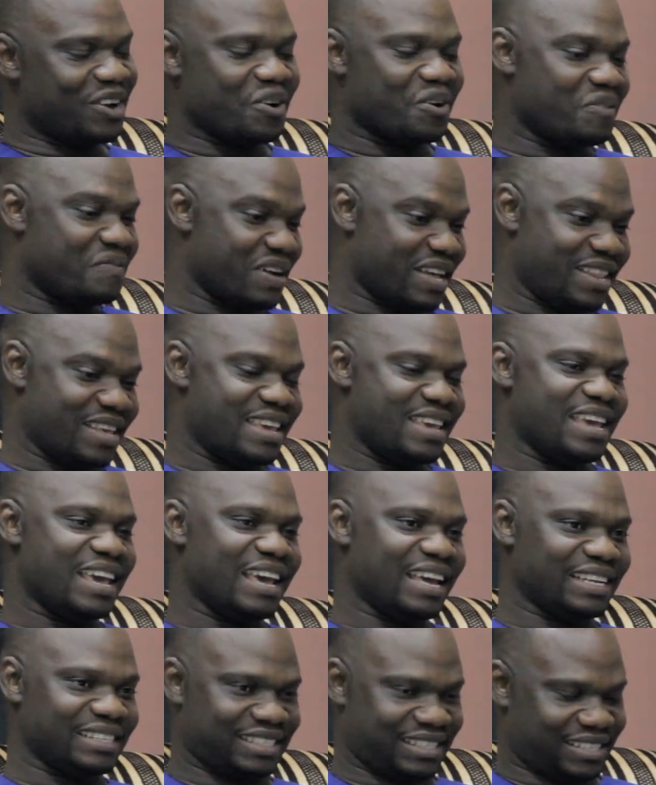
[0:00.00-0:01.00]
over the
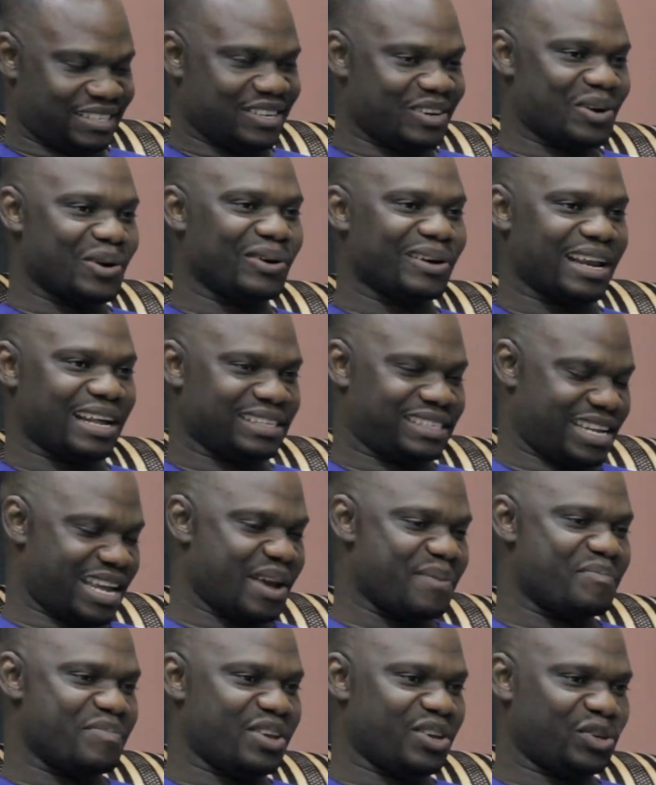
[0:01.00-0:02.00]
years God has
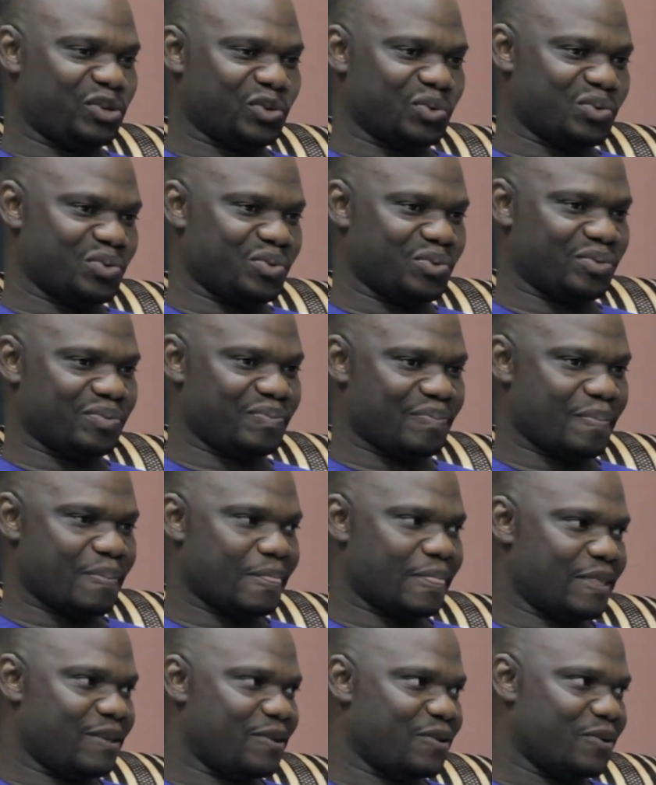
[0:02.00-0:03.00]
helped me
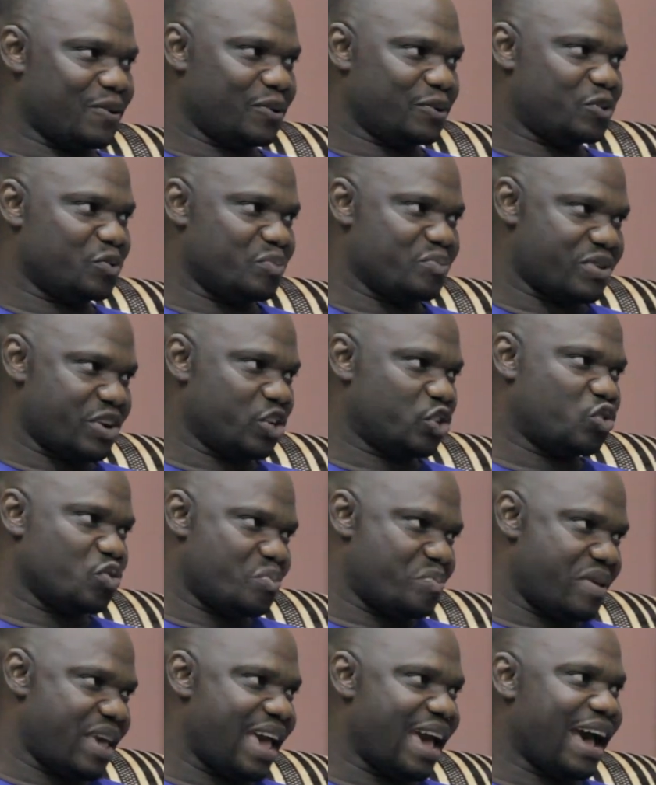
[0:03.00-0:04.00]
to, you know, to bring to
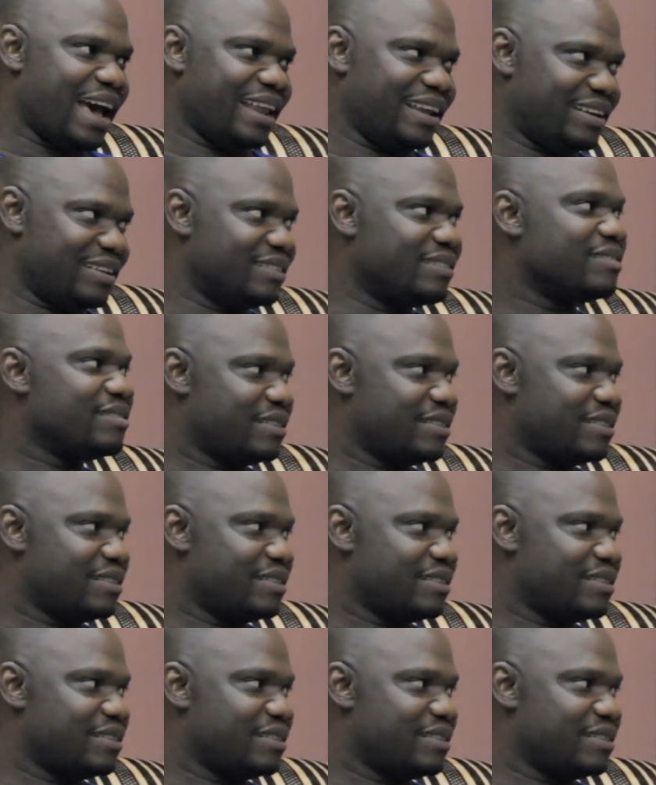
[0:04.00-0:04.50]
bear, and